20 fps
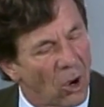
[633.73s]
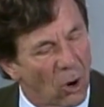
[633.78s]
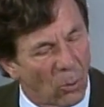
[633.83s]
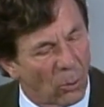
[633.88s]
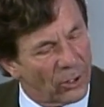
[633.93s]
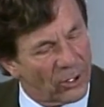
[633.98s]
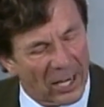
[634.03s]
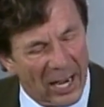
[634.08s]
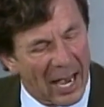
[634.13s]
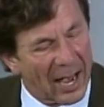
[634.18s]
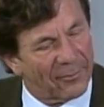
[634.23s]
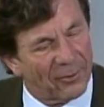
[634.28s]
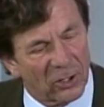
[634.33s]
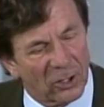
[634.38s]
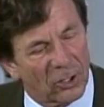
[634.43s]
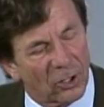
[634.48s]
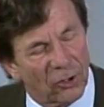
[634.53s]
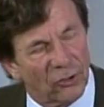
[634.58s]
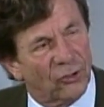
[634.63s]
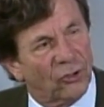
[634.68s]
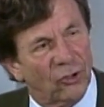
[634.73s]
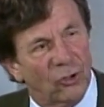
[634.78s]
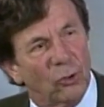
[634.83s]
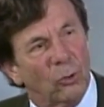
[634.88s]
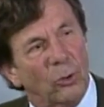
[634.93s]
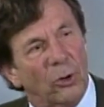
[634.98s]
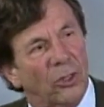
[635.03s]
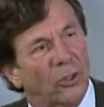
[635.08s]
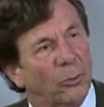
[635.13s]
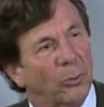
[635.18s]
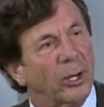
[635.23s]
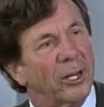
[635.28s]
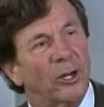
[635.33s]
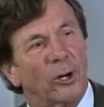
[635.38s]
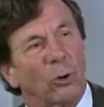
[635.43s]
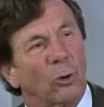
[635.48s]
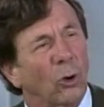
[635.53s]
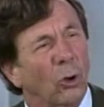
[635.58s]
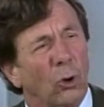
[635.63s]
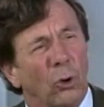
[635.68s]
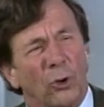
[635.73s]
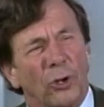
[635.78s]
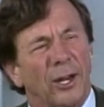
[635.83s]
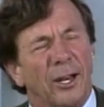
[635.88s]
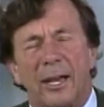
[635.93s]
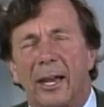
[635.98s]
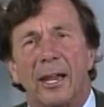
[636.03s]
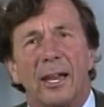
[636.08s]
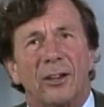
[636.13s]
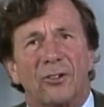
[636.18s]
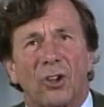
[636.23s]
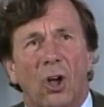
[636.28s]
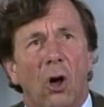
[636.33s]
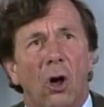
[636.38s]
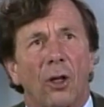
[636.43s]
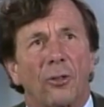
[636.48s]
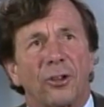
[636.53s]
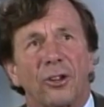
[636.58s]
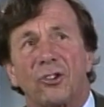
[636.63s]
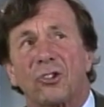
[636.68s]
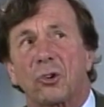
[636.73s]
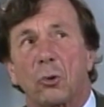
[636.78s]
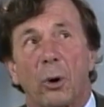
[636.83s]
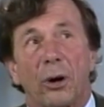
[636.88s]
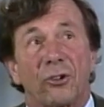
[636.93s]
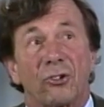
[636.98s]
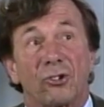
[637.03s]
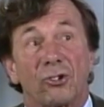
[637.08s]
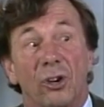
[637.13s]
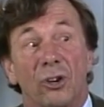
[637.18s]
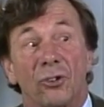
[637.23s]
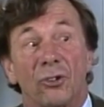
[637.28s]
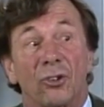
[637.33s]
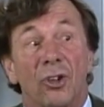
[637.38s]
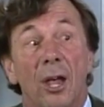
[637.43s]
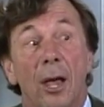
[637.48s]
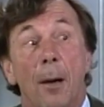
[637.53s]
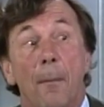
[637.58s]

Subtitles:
when you have a little 2 or 3-year-old, and it's all these questions,